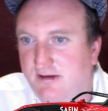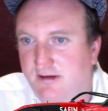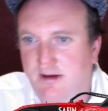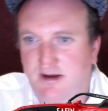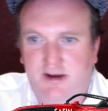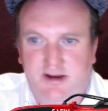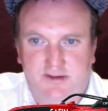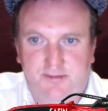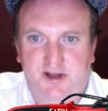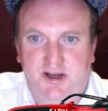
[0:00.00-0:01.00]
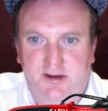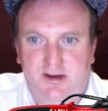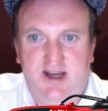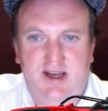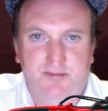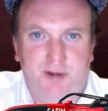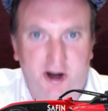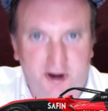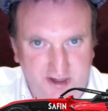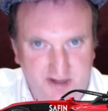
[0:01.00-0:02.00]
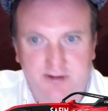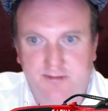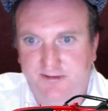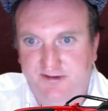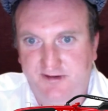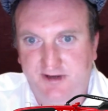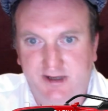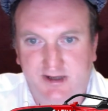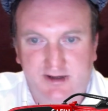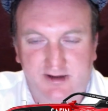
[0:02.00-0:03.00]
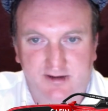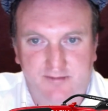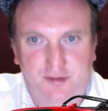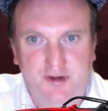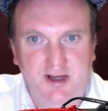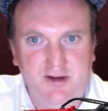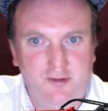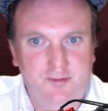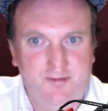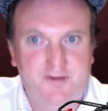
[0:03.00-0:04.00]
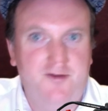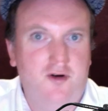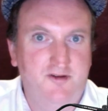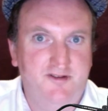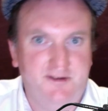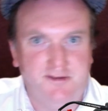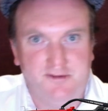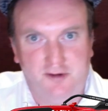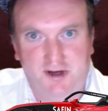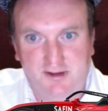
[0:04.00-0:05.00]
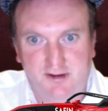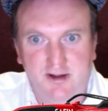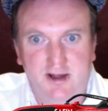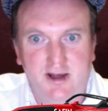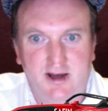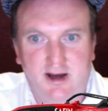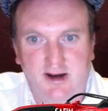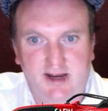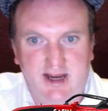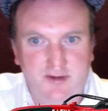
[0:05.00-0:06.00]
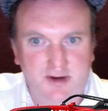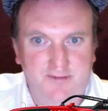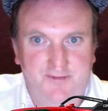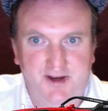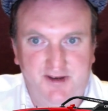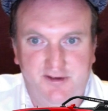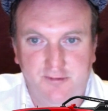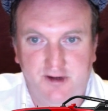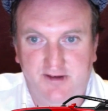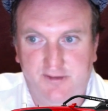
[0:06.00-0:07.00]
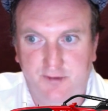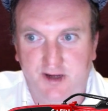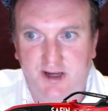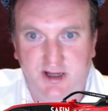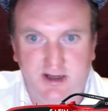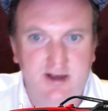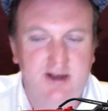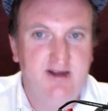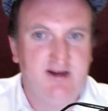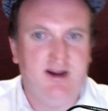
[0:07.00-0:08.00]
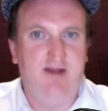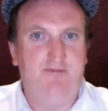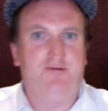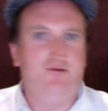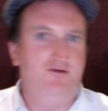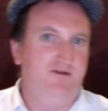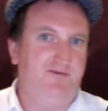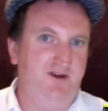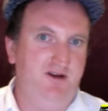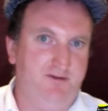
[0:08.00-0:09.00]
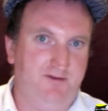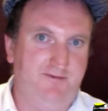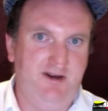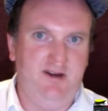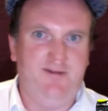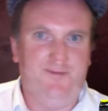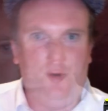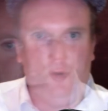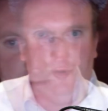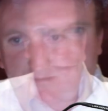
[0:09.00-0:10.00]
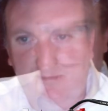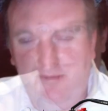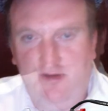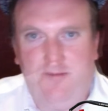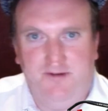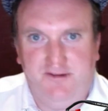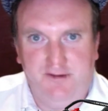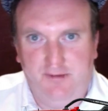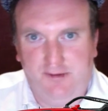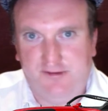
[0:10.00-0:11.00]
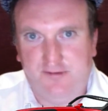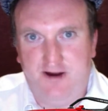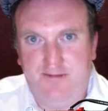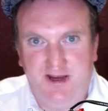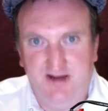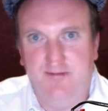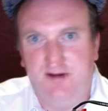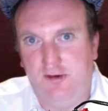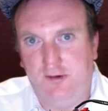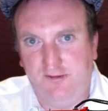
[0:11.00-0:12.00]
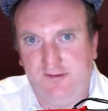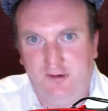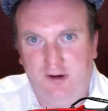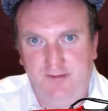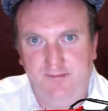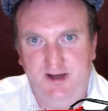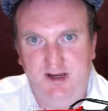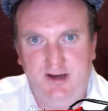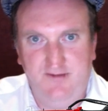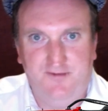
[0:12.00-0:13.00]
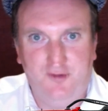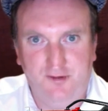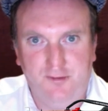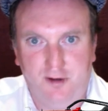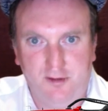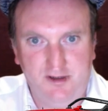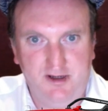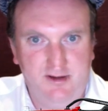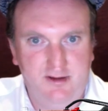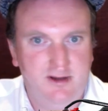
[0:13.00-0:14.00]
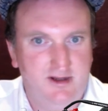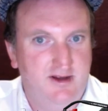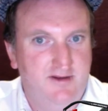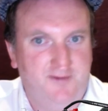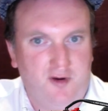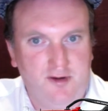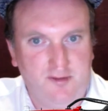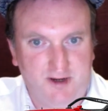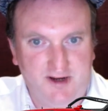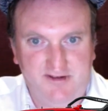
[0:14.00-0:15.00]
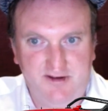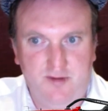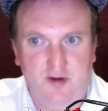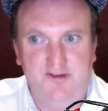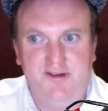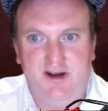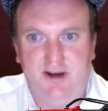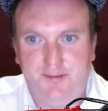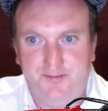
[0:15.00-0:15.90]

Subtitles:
and he's been getting podiums and putting in good performances like the Hungarian feature race where he came through the field to finish 4th. Obviously he was scrapping him alongside Meni and Fornaroli in the final race in Monza.